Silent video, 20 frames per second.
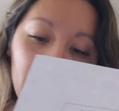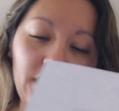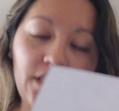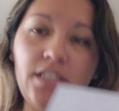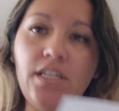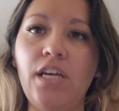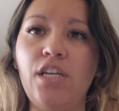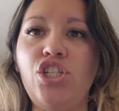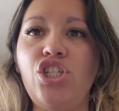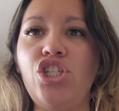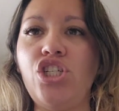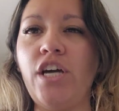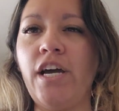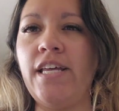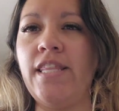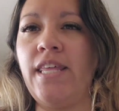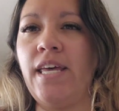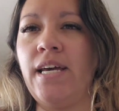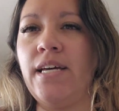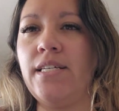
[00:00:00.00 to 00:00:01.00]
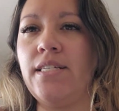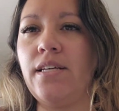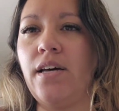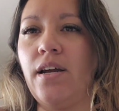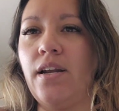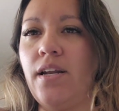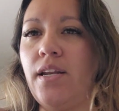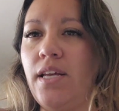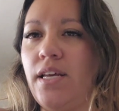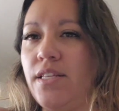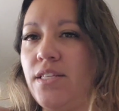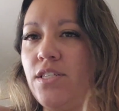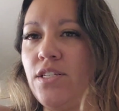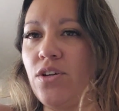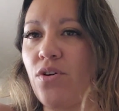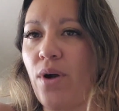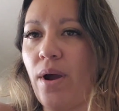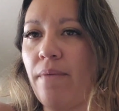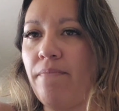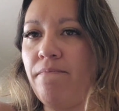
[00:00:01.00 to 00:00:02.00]
Stitch. I think I saw it on
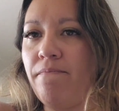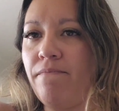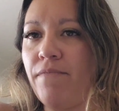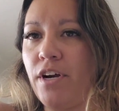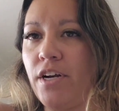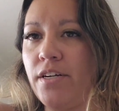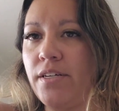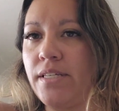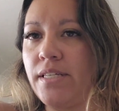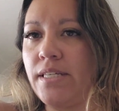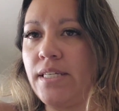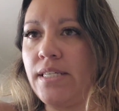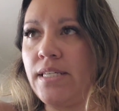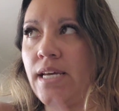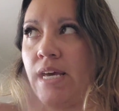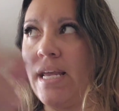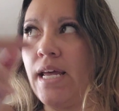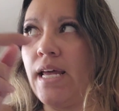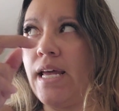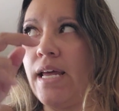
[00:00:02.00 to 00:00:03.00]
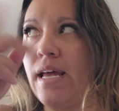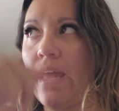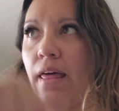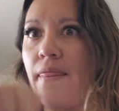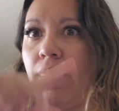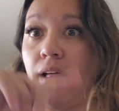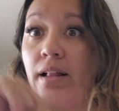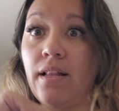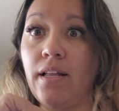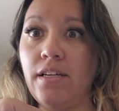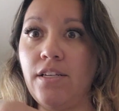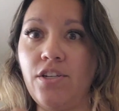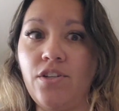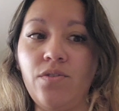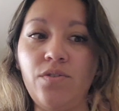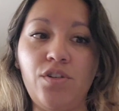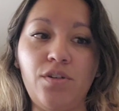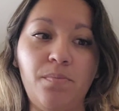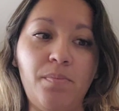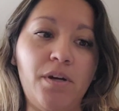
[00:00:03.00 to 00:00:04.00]
Instagram first and then clicked
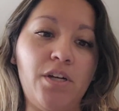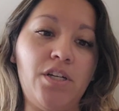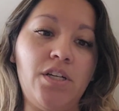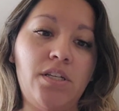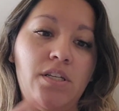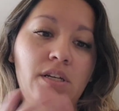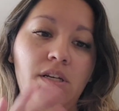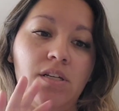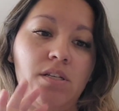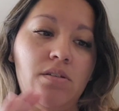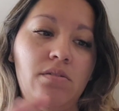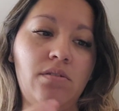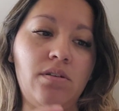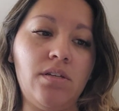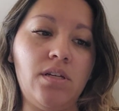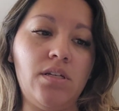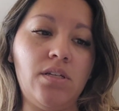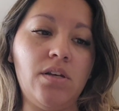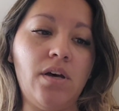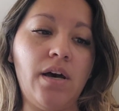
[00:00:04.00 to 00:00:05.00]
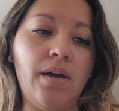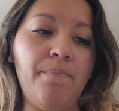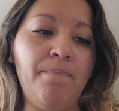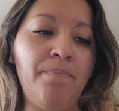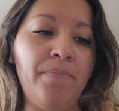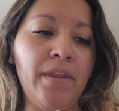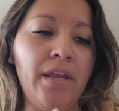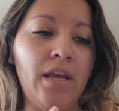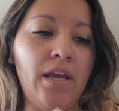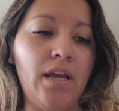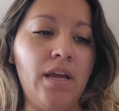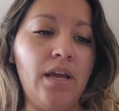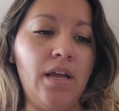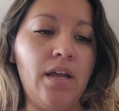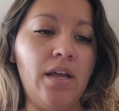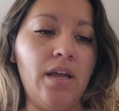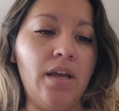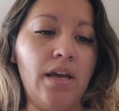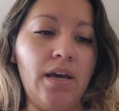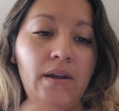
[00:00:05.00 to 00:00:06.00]
through to purchase it as soon as I saw it.
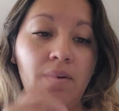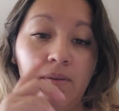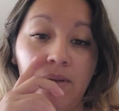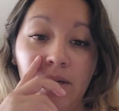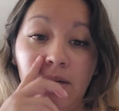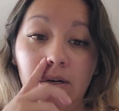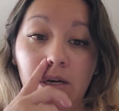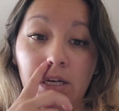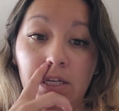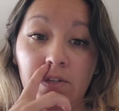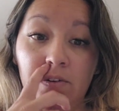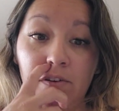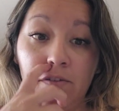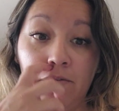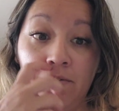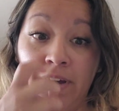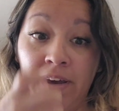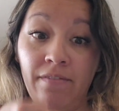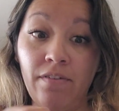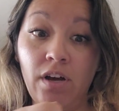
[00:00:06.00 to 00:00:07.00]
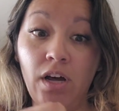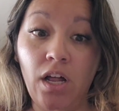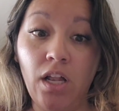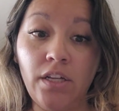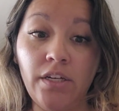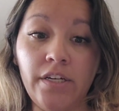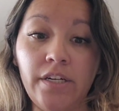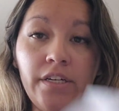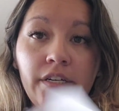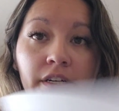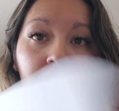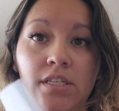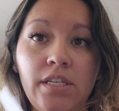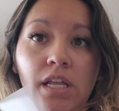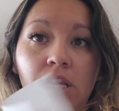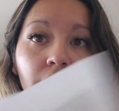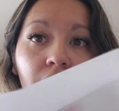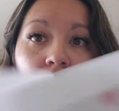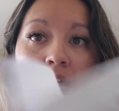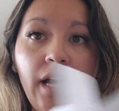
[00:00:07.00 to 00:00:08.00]
It only calls for 5 colors,
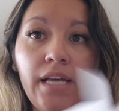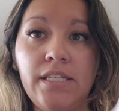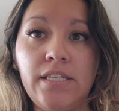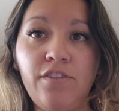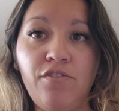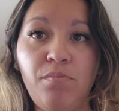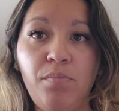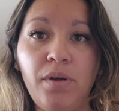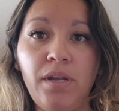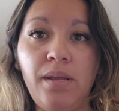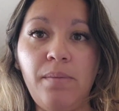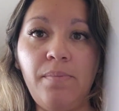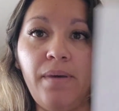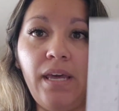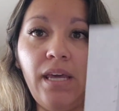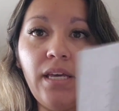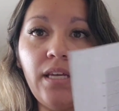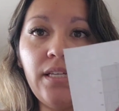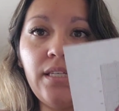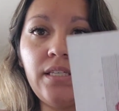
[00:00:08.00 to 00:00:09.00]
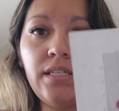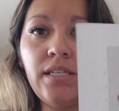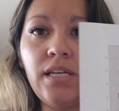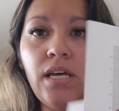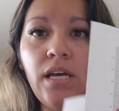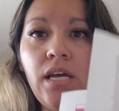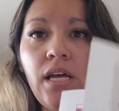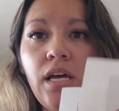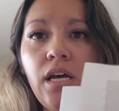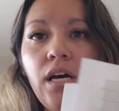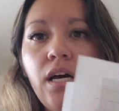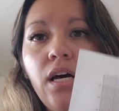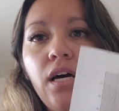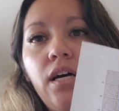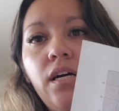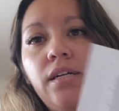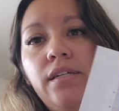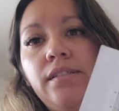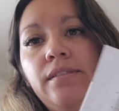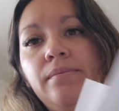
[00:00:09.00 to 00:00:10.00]
lots of pretty pinks.
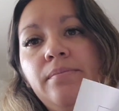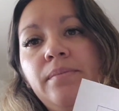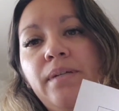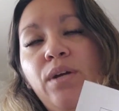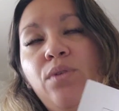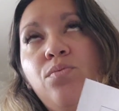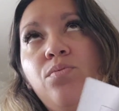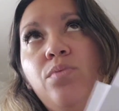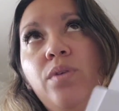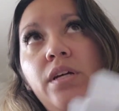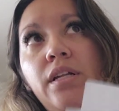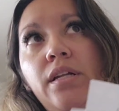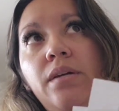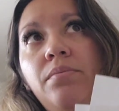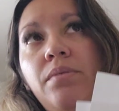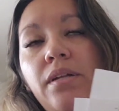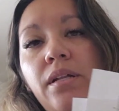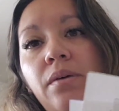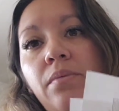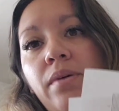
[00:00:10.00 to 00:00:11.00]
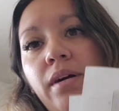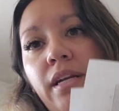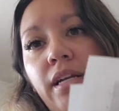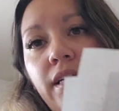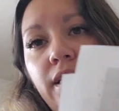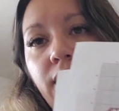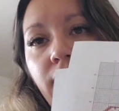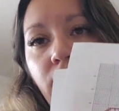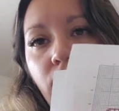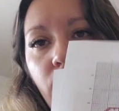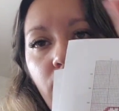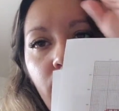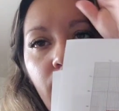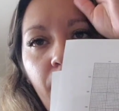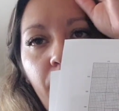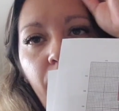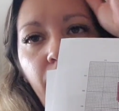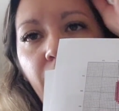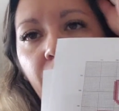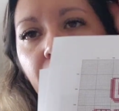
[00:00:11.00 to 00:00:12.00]
I really, really wanted to stitch this
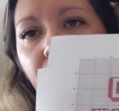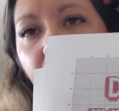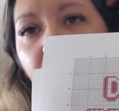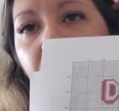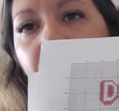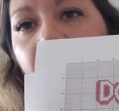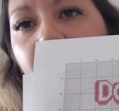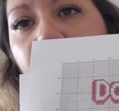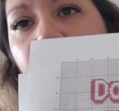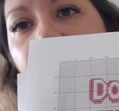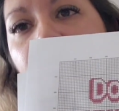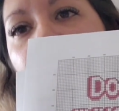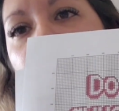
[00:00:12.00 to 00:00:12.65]
on pink fabric, but I